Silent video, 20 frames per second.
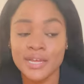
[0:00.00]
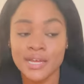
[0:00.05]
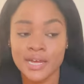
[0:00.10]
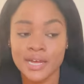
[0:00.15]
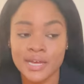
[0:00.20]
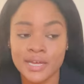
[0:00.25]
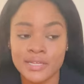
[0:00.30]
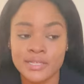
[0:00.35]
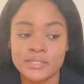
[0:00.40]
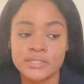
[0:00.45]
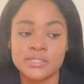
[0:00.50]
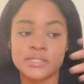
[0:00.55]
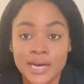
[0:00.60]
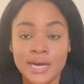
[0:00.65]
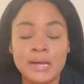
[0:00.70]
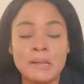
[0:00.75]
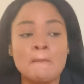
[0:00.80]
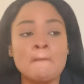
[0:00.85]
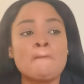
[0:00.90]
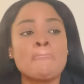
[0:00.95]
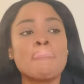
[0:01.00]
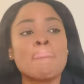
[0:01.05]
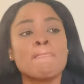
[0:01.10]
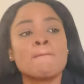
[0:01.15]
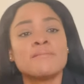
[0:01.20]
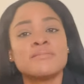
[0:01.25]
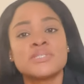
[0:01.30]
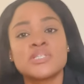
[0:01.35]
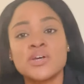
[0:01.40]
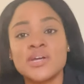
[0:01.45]
guys
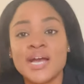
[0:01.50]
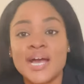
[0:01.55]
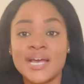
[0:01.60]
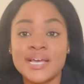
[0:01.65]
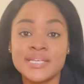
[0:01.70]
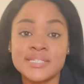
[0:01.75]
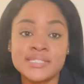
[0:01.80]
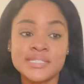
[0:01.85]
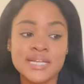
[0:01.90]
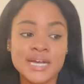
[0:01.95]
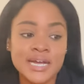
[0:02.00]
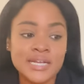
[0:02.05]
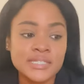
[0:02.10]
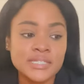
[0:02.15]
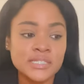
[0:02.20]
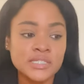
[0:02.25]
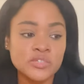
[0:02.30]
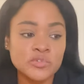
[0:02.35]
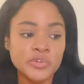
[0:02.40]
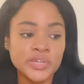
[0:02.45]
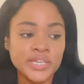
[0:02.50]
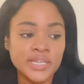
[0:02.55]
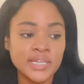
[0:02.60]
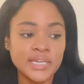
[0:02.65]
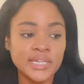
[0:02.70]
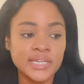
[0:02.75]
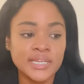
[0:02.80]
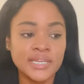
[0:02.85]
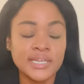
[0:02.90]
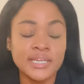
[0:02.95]
so guys that's
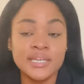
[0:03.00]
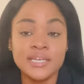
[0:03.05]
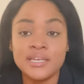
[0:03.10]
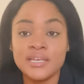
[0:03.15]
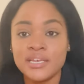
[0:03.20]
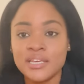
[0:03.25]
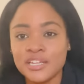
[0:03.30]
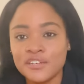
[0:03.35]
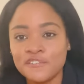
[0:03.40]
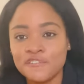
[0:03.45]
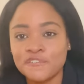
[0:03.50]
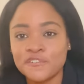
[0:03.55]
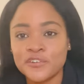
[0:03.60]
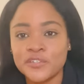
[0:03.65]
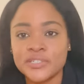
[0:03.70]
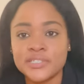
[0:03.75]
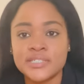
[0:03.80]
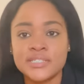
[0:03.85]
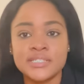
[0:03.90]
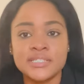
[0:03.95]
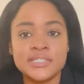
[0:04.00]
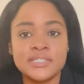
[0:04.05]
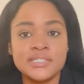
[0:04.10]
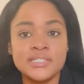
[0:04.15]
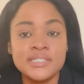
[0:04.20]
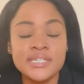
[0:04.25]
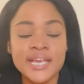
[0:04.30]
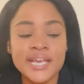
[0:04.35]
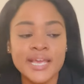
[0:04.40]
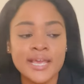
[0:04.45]
really it for
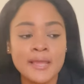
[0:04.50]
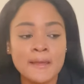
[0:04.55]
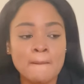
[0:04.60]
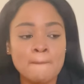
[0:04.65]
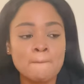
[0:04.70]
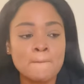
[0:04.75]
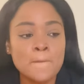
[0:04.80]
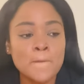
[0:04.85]
today